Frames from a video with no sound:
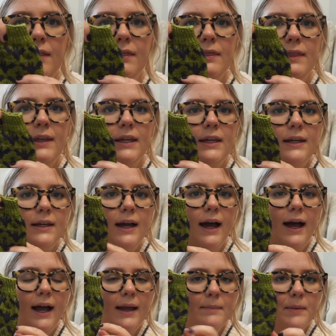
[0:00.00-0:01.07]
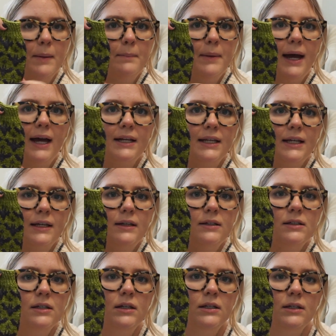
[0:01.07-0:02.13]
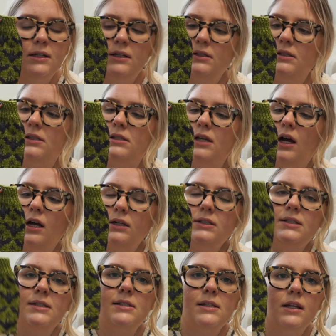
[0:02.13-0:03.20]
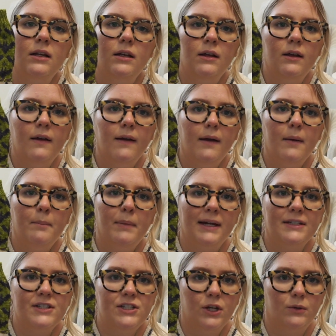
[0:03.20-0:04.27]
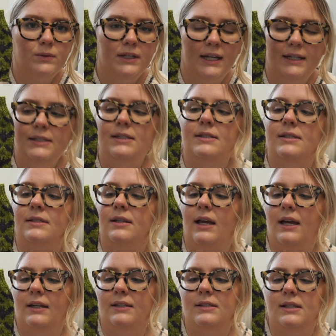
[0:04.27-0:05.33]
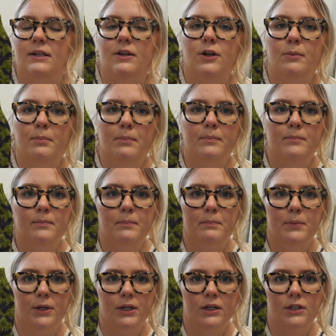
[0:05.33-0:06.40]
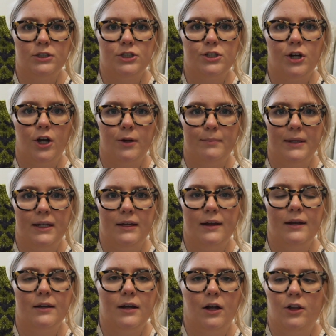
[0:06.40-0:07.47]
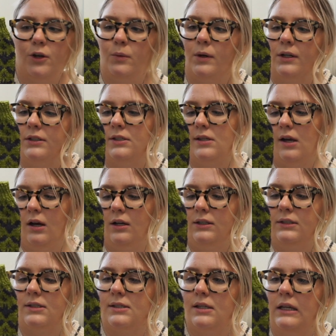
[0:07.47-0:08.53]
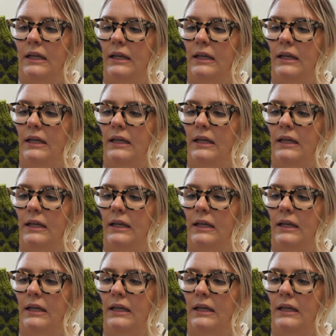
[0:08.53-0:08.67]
The I'm Batty socks by Stone Knits, and it's in her book Charming Colorwork Socks.